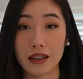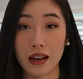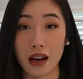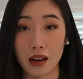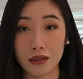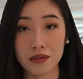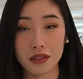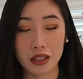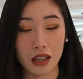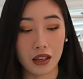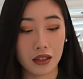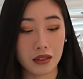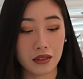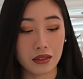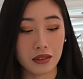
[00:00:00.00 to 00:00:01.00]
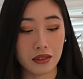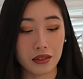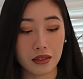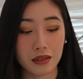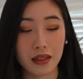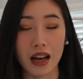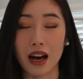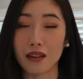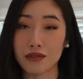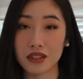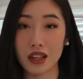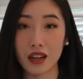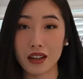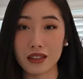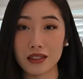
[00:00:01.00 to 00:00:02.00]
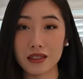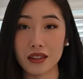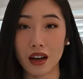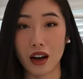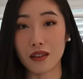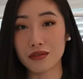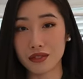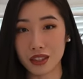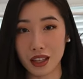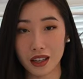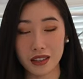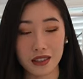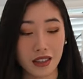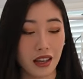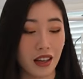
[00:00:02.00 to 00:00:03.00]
kaftan. Kaftan? Kaftan?